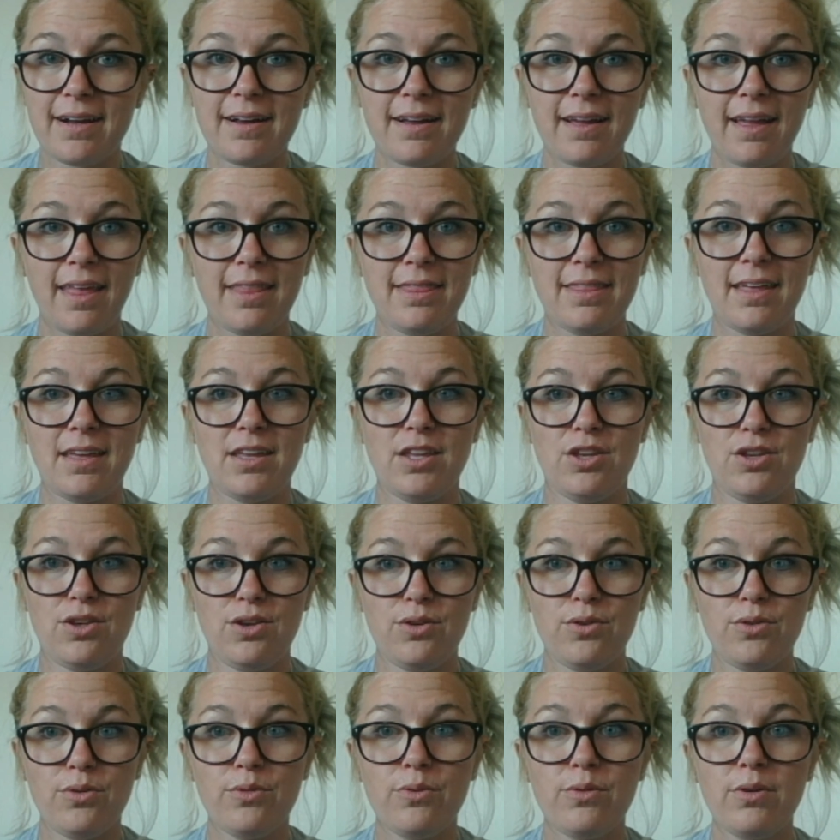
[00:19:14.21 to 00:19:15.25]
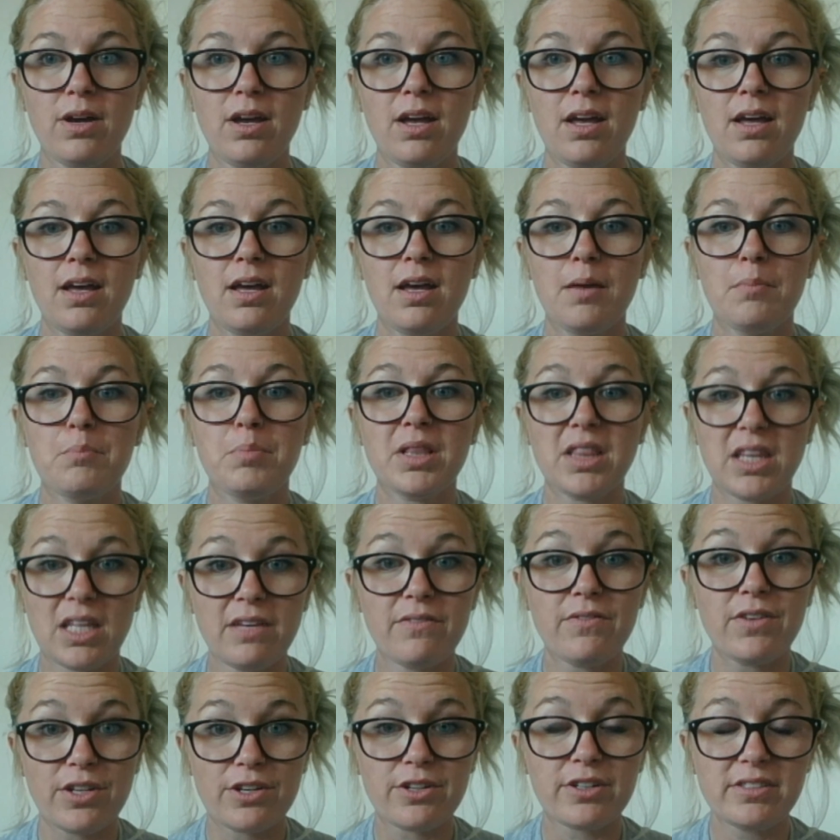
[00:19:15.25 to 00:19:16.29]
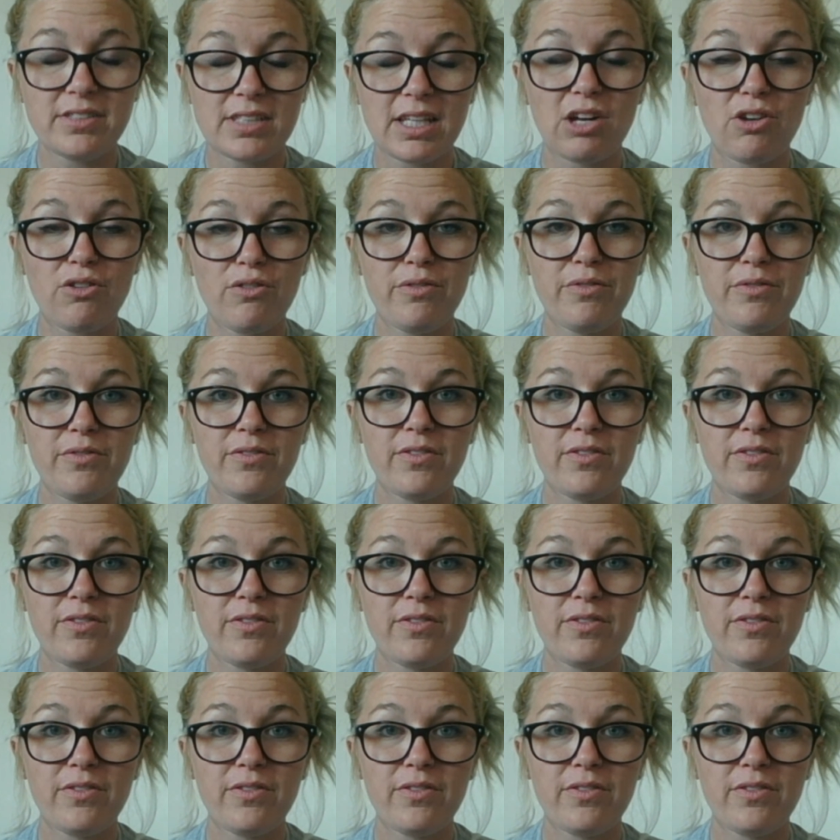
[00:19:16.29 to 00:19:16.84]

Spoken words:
and that you believe in yourself,